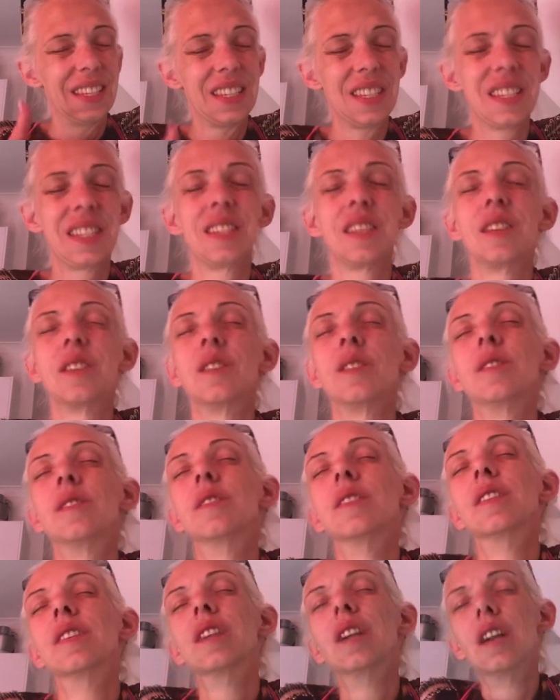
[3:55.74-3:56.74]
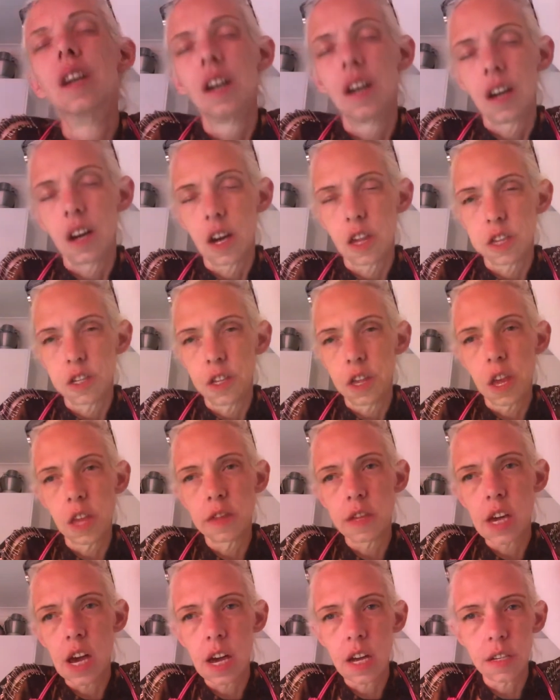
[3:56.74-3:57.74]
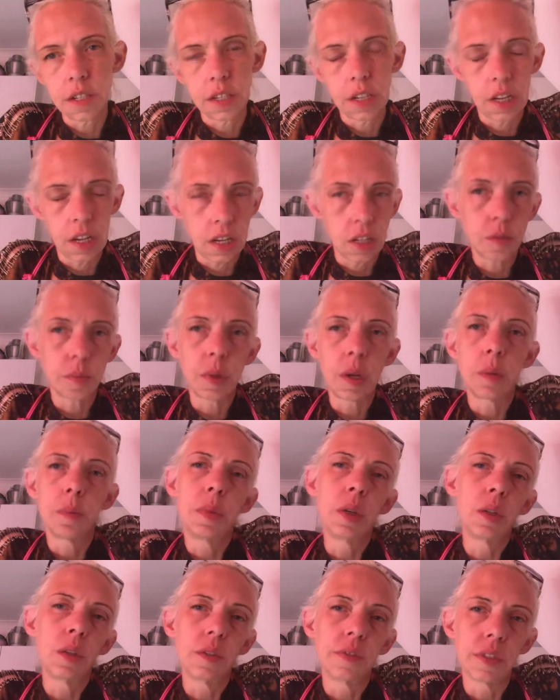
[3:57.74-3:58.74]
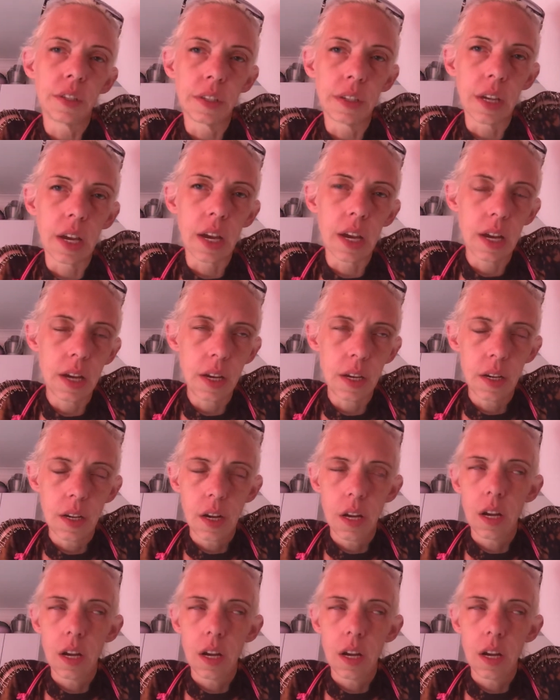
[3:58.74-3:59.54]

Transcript: So other than that, today's been a beautiful day.